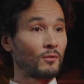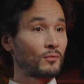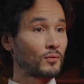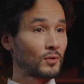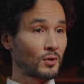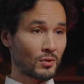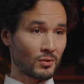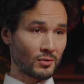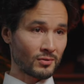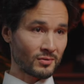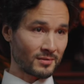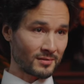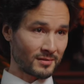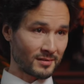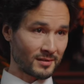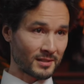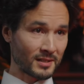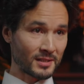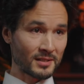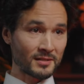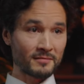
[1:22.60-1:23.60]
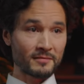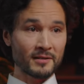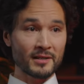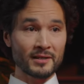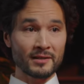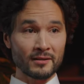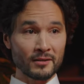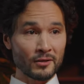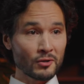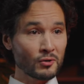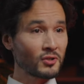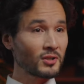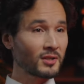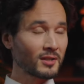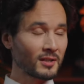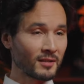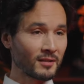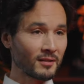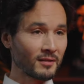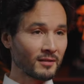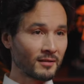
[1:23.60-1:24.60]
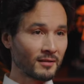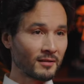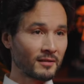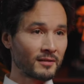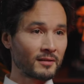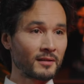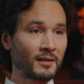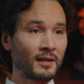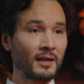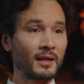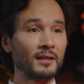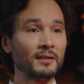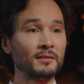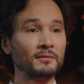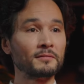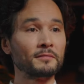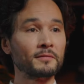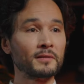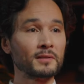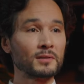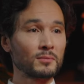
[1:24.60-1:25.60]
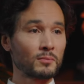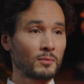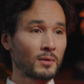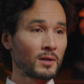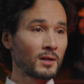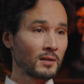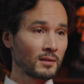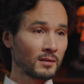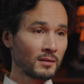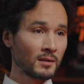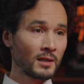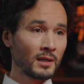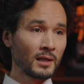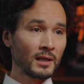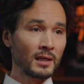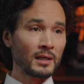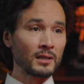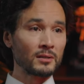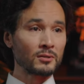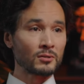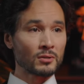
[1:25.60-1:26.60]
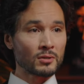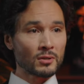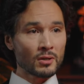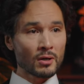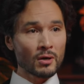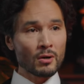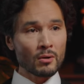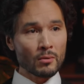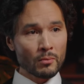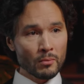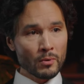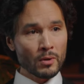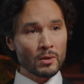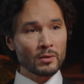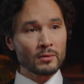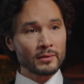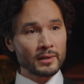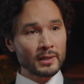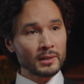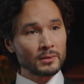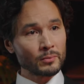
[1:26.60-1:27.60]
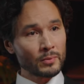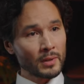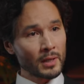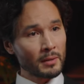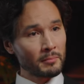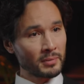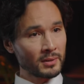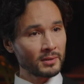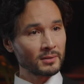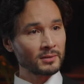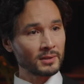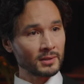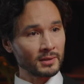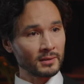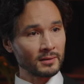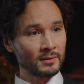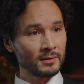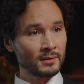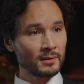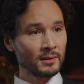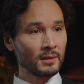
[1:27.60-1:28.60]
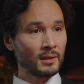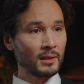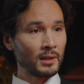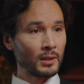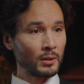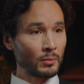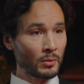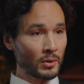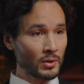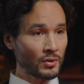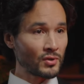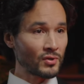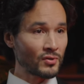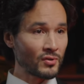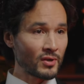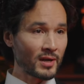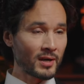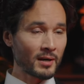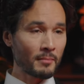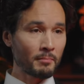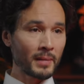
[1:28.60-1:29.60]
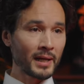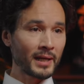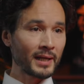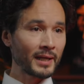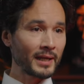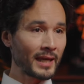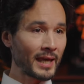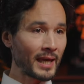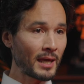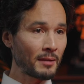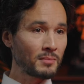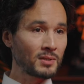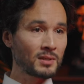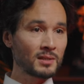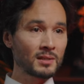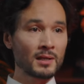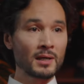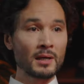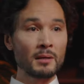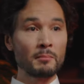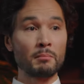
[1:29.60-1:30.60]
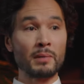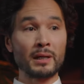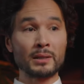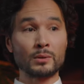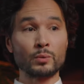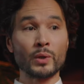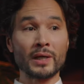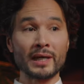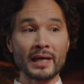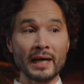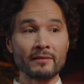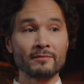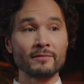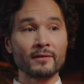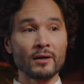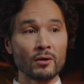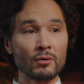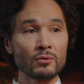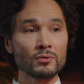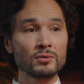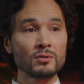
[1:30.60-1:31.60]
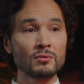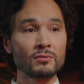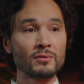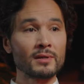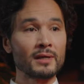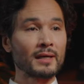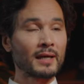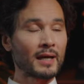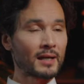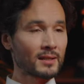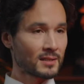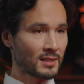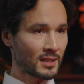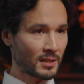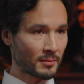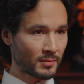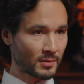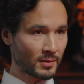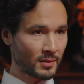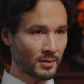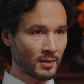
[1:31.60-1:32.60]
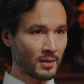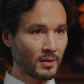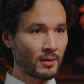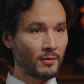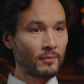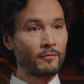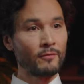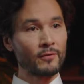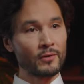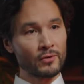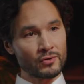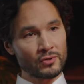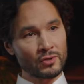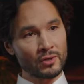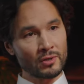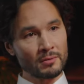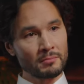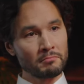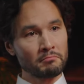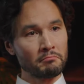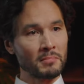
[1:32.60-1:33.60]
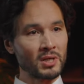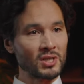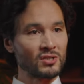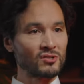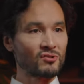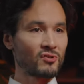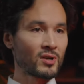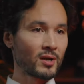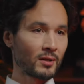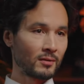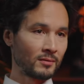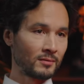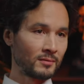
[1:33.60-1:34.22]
Of course, it is very logical and fits well into whole world that we are building, in which there are many games, but we have also the concept virtual meets real.